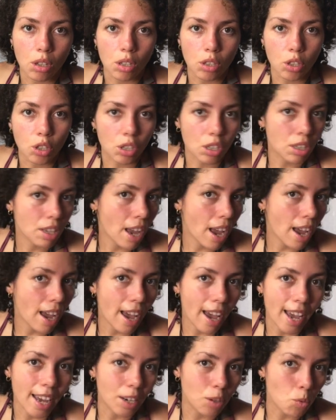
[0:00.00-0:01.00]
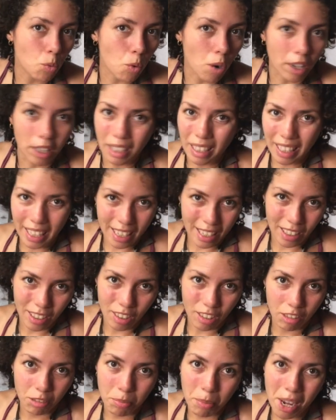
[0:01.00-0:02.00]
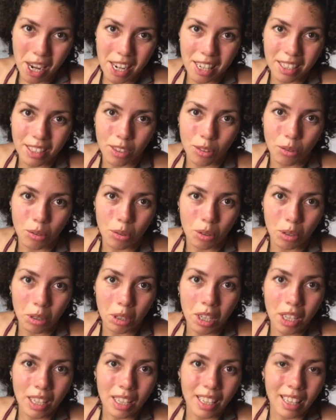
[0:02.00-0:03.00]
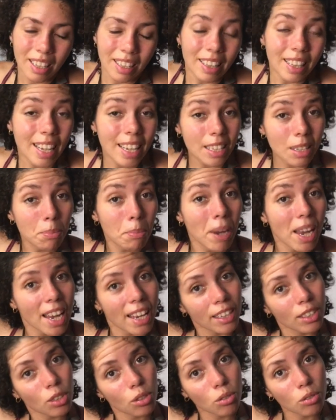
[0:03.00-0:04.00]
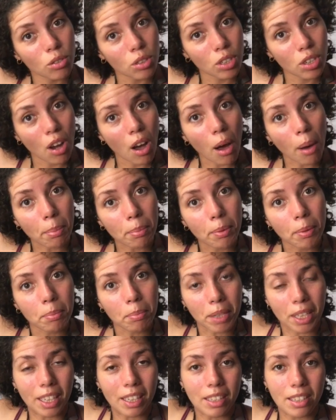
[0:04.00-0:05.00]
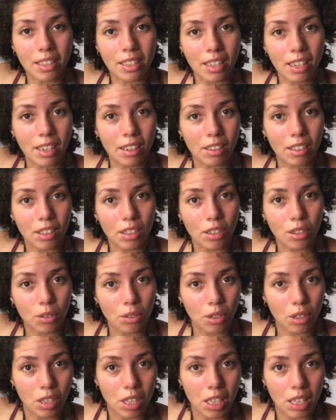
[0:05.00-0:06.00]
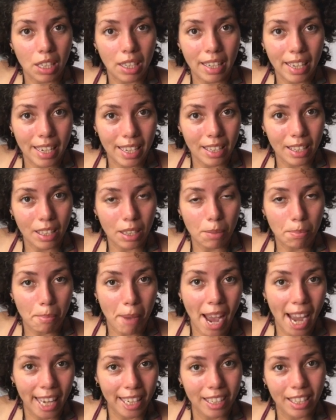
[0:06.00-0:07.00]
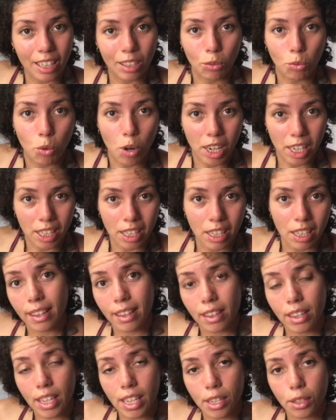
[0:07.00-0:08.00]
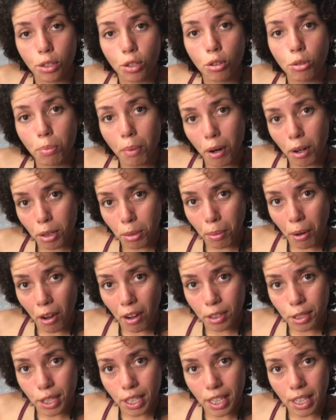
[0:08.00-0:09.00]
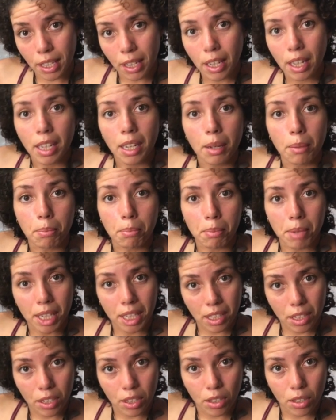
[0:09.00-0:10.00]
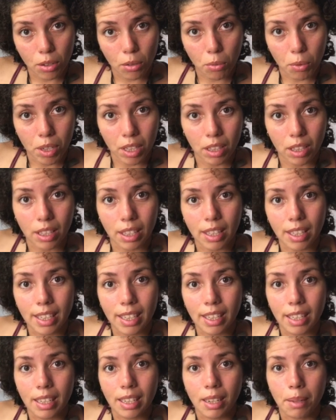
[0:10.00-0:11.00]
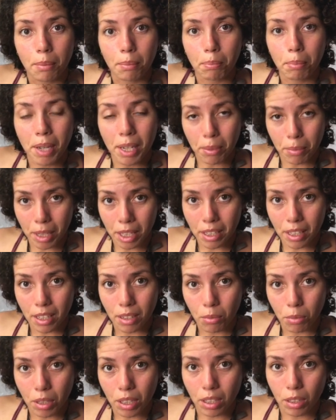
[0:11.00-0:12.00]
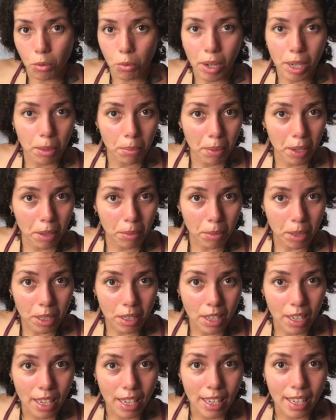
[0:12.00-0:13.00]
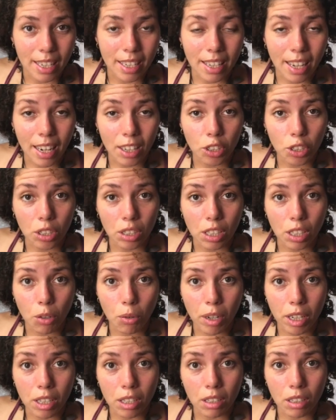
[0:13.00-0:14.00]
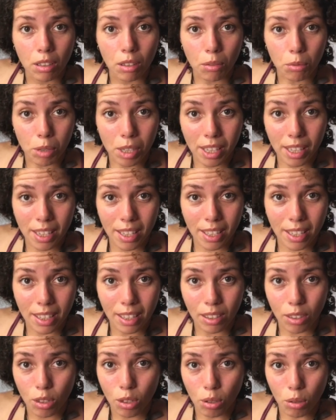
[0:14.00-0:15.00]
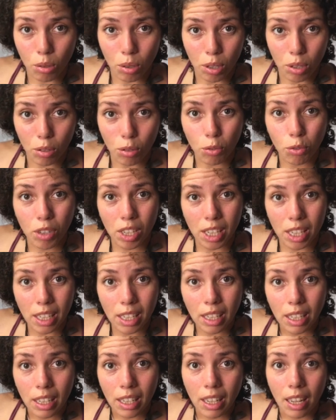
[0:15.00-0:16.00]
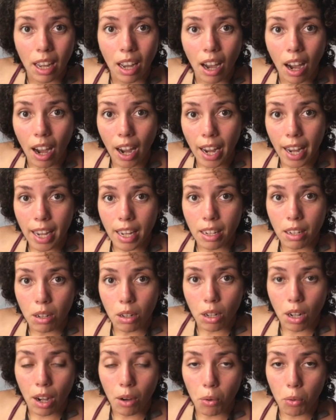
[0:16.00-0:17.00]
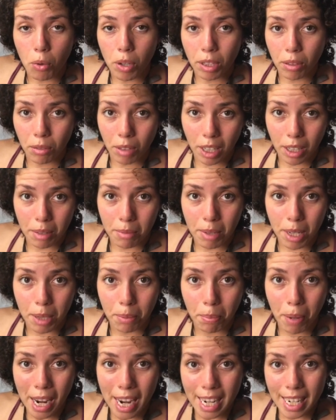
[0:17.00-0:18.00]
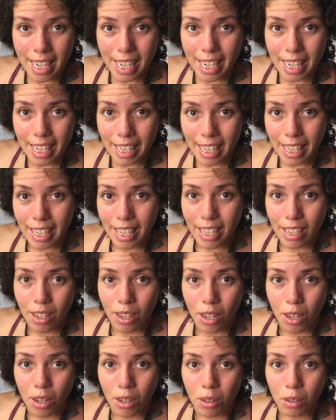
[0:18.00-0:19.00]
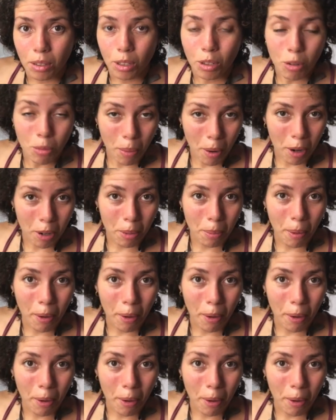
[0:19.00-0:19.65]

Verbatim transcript: just add one layer of paint or less paint over top, because the area is already nicely matte and white. The two-part epoxy mixed with the pigment, with the white pigment, is actually quite resistant to UV. I wouldn't recommend painting two-part